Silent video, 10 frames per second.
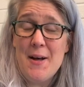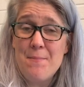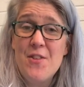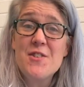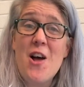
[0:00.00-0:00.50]

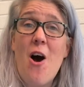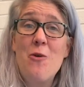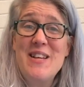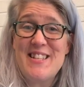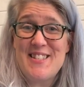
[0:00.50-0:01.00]
there's
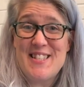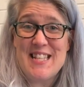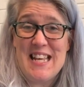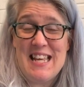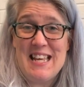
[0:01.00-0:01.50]
always a
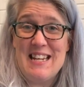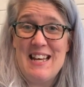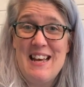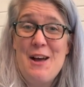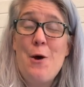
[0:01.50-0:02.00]
scene
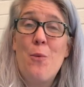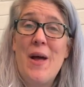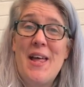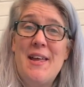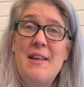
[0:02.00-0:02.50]

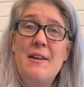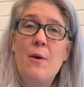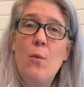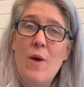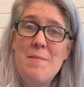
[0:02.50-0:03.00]
when
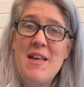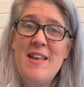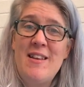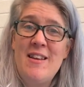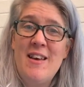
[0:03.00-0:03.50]

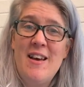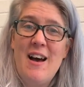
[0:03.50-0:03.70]
women